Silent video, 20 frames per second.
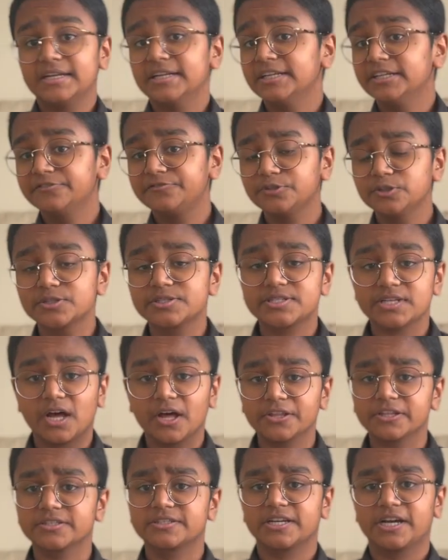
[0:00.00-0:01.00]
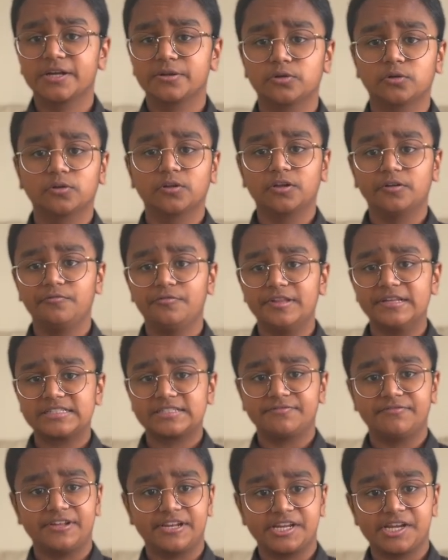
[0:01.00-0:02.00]
If you saw the title of this
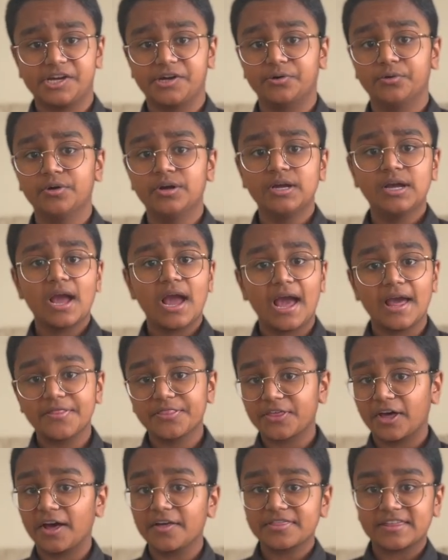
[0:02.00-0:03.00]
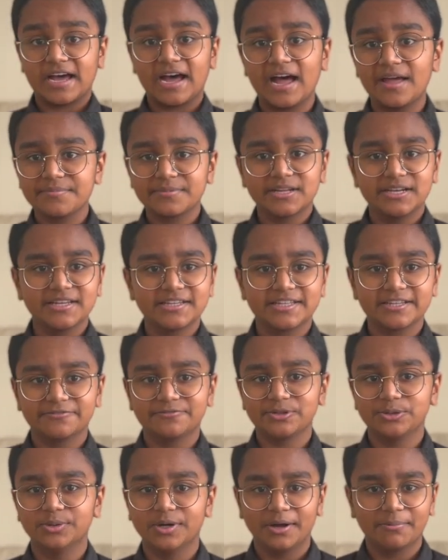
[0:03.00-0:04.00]
video and thought that I'm gonna give
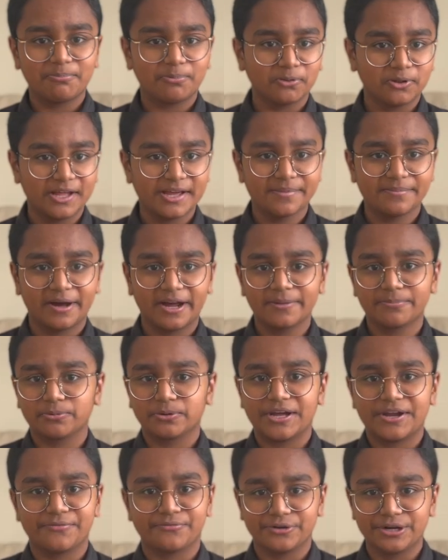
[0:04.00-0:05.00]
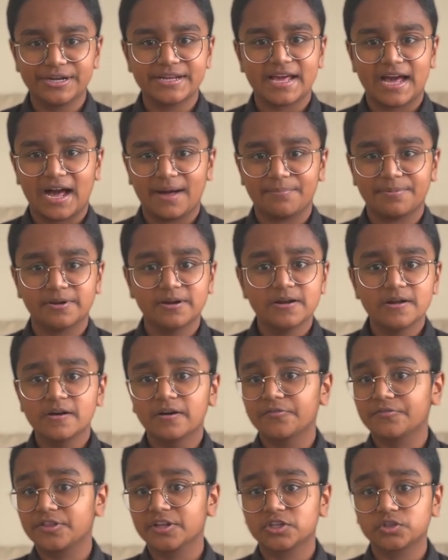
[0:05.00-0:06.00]
you a play-by-play recap
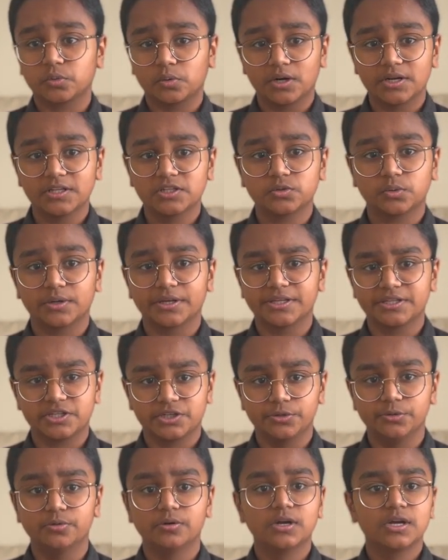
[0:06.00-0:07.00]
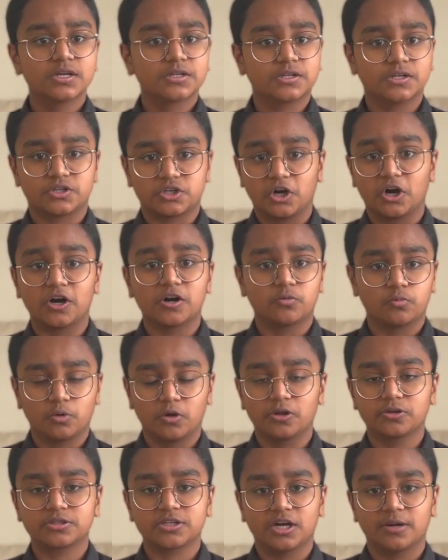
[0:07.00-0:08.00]
of the 2022 Qatar
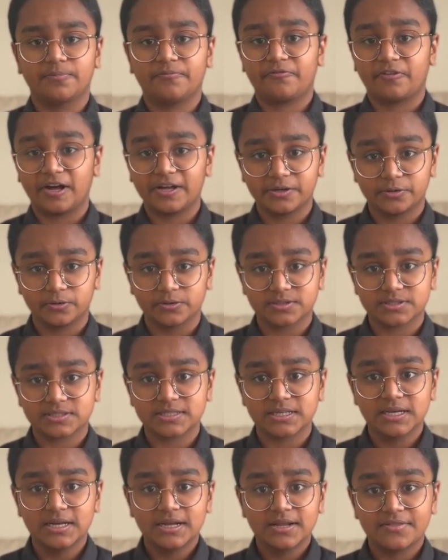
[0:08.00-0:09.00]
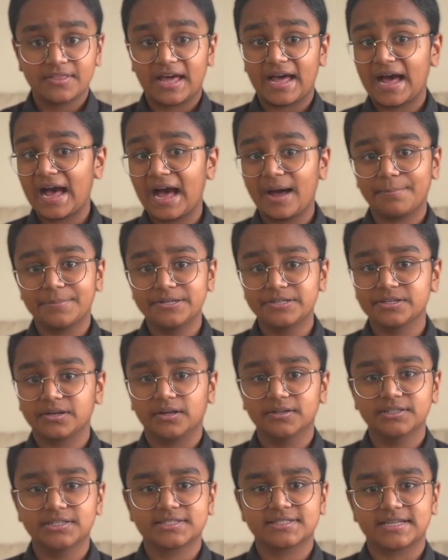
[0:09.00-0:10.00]
World Cup Finals that happened
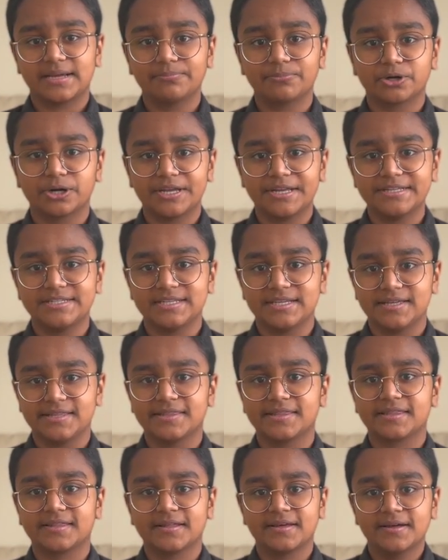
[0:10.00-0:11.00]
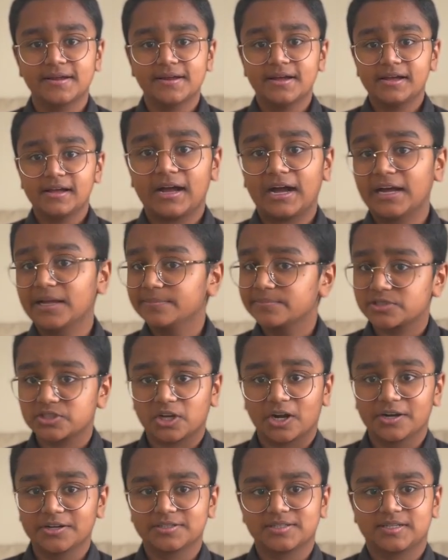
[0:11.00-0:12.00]
on December 18th, I am
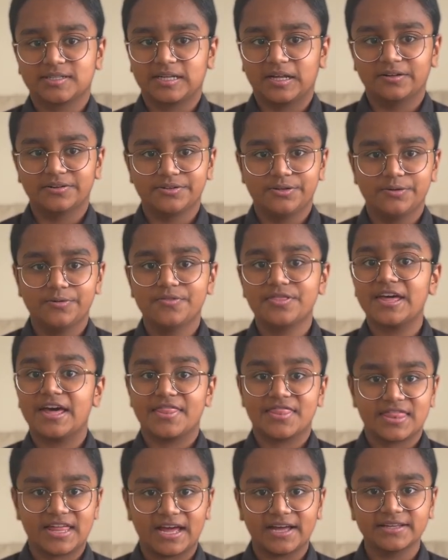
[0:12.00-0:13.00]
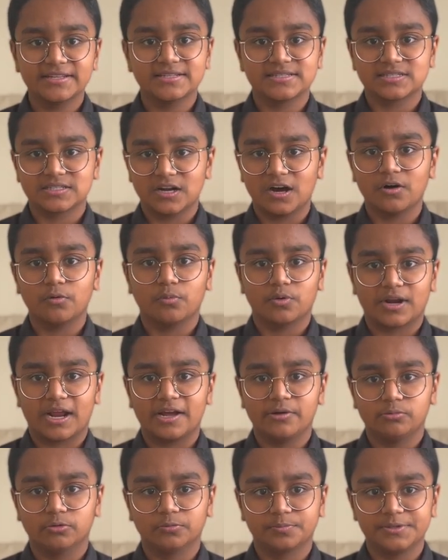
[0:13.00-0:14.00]
sorry to tell you that that is not what
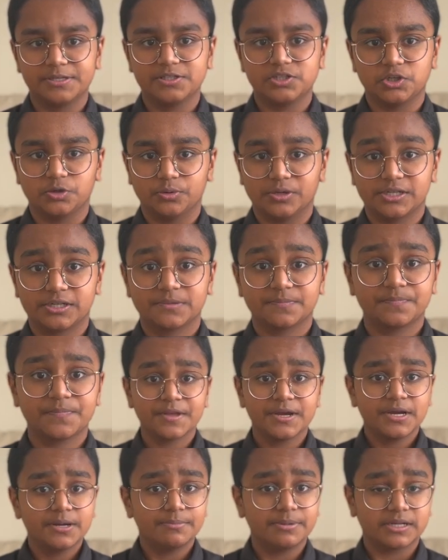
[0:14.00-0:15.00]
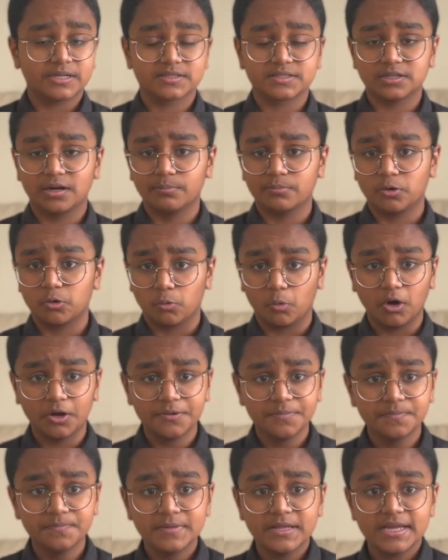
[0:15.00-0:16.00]
I will be doing. Because number
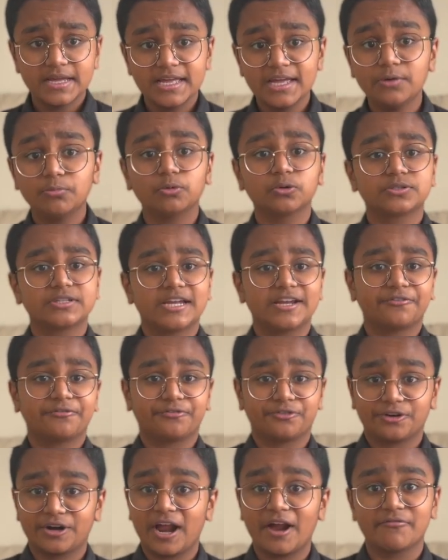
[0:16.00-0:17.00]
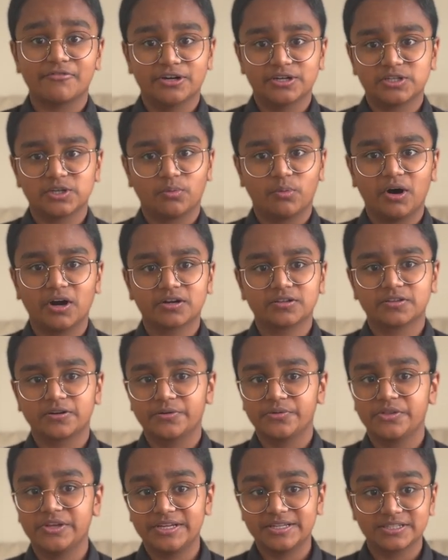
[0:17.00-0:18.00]
one, it will take forever to walk through
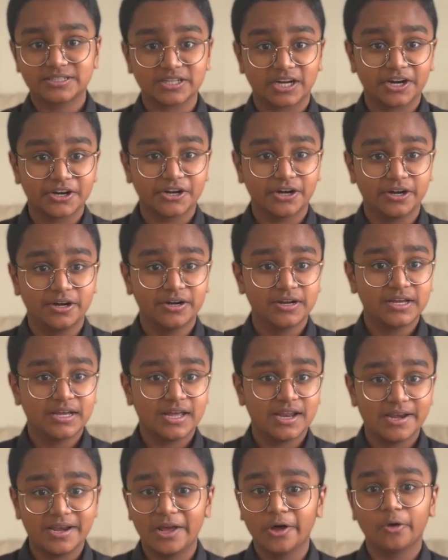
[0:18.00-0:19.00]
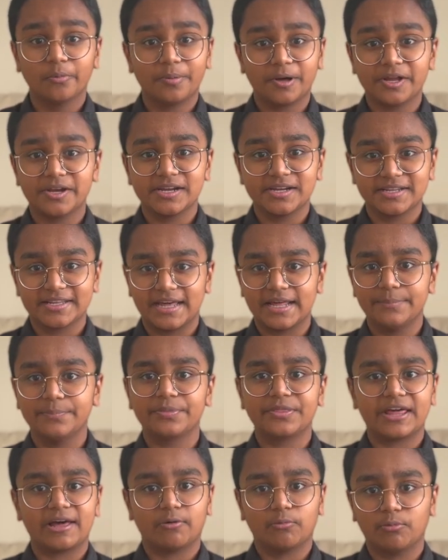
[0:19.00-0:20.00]
the entire nail-biting game
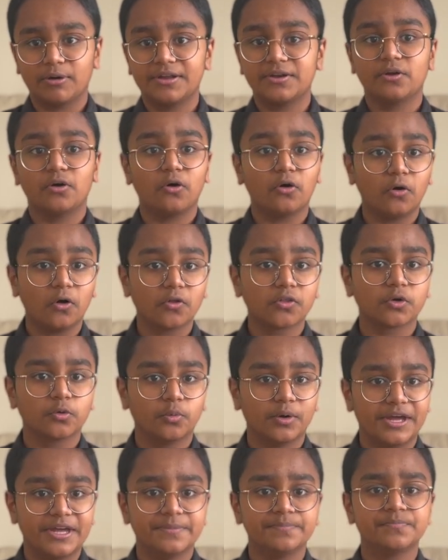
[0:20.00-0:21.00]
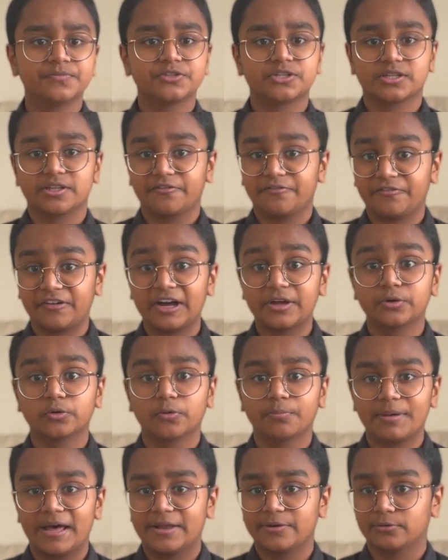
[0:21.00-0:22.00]
that went all the way to the final
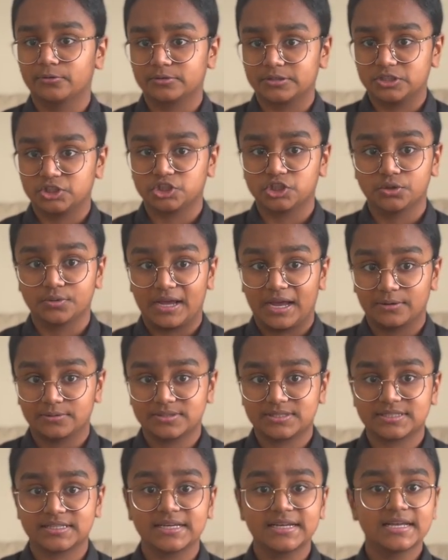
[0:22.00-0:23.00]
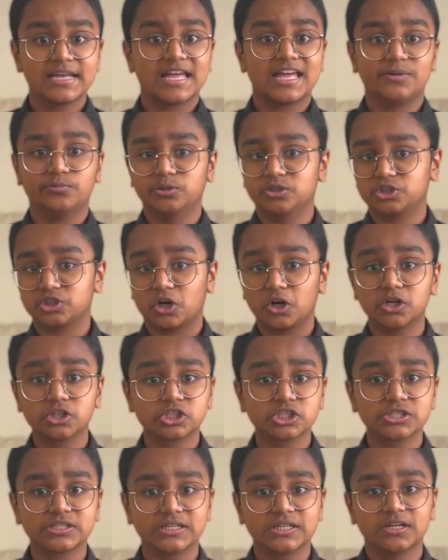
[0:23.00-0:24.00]
penalty shootouts, in which
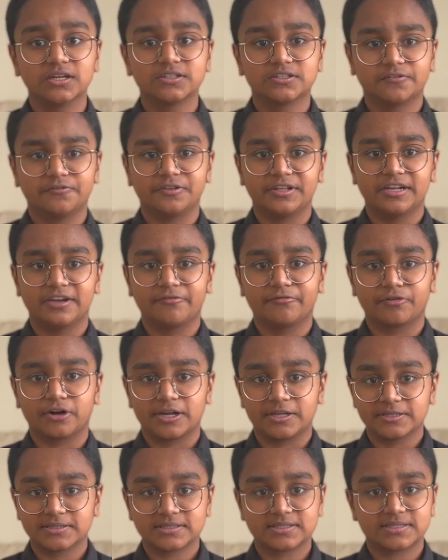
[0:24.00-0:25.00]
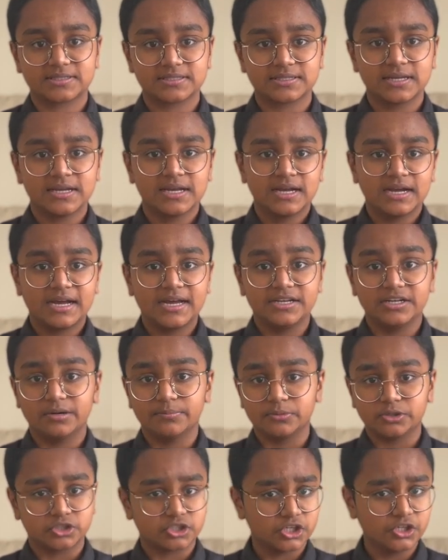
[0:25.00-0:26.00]
Argentina defeated France. And
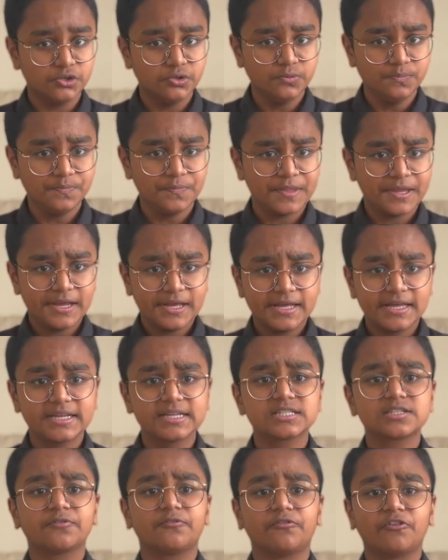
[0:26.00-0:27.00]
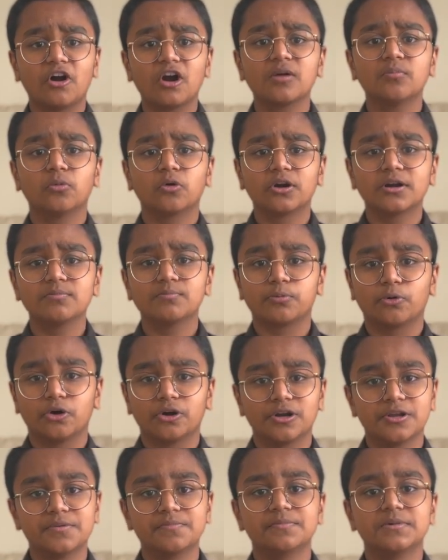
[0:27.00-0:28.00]
number two, it is far more
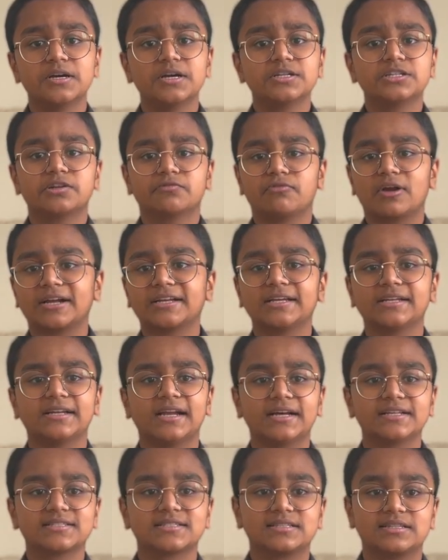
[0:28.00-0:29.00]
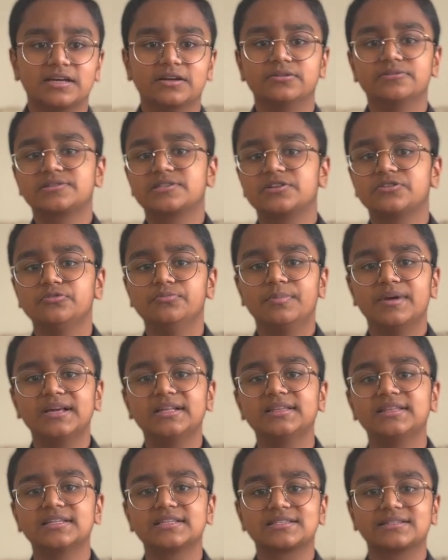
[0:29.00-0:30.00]
important to recognize those who
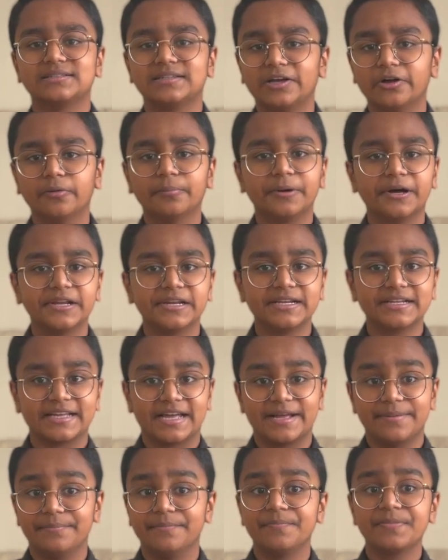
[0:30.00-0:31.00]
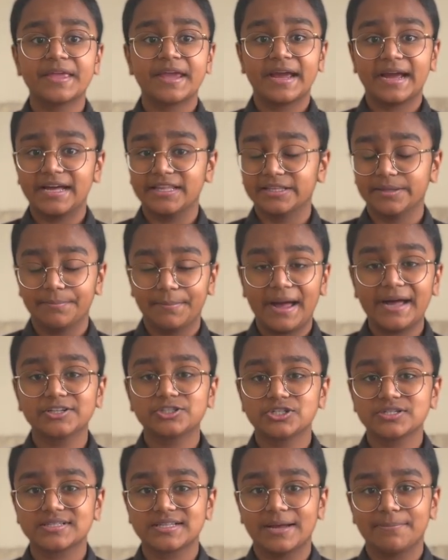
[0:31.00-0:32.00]
made this nail-biting game and the
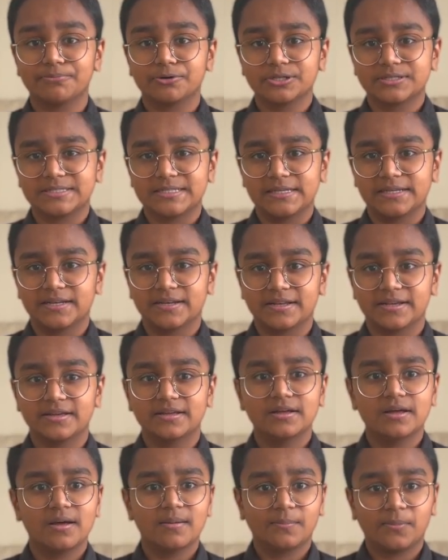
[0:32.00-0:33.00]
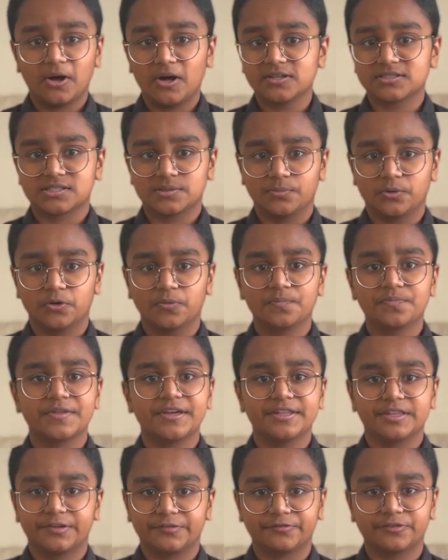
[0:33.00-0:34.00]
matches that preceded it possible
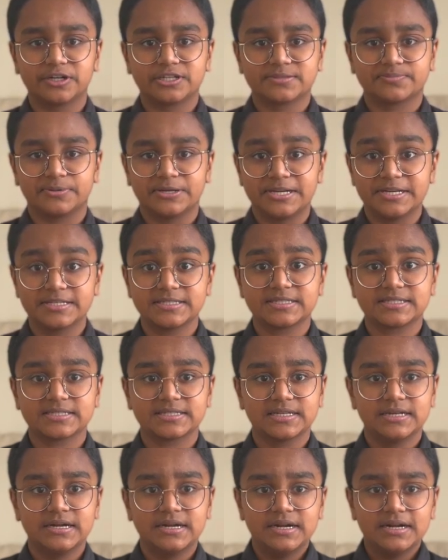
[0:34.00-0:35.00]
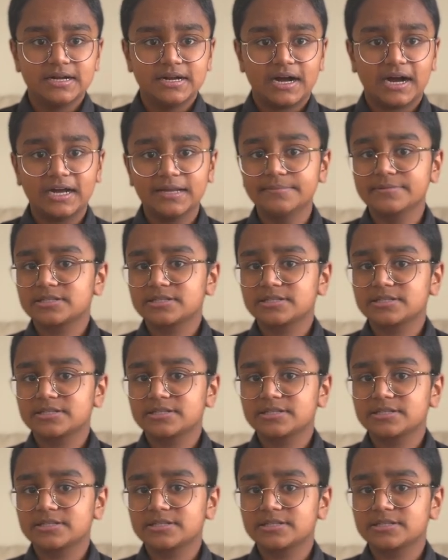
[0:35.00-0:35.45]
in the first place. I am